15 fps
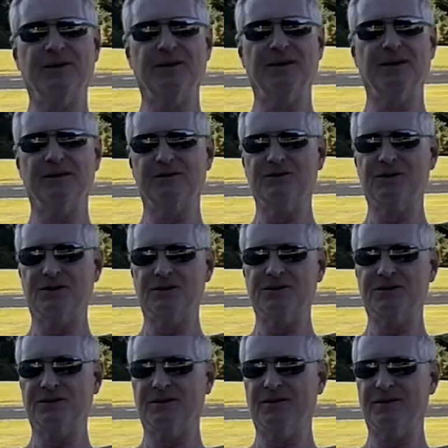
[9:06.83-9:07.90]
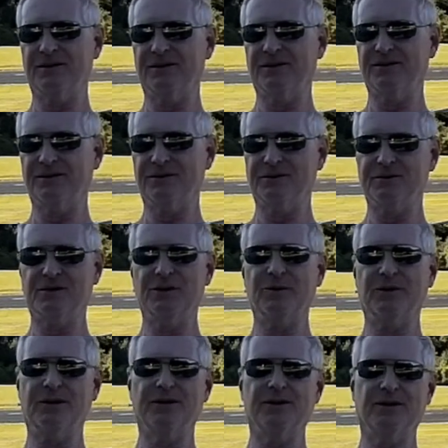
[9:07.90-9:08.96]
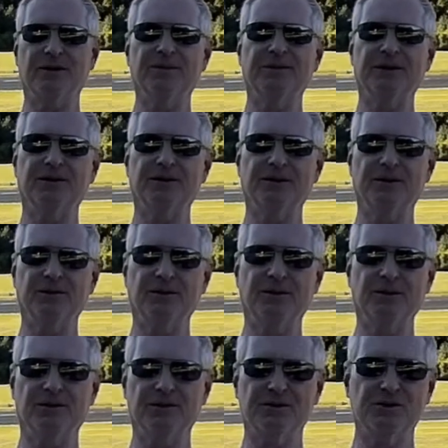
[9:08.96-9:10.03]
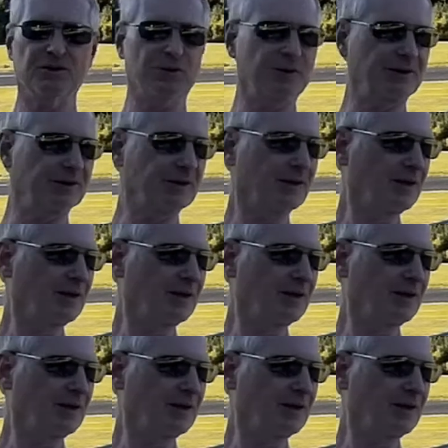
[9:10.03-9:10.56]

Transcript: and chances are there's going to be a club near you that you can join.